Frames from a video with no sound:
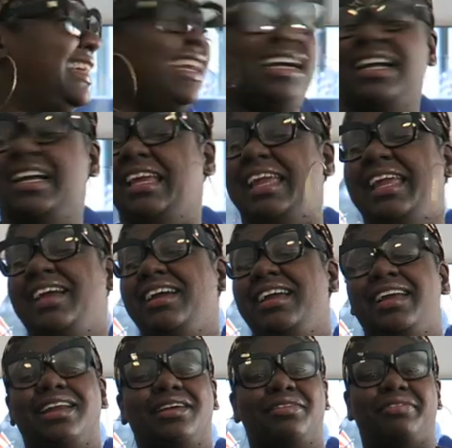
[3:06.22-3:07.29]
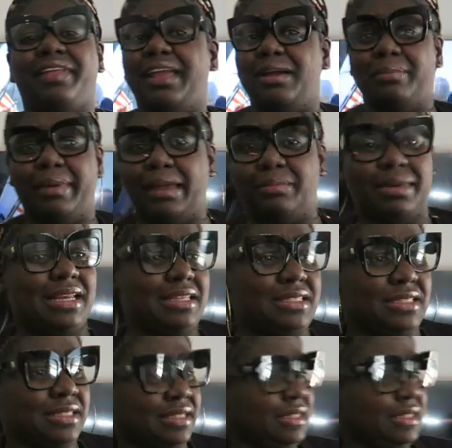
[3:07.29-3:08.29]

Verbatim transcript: a here and a there, baby. That's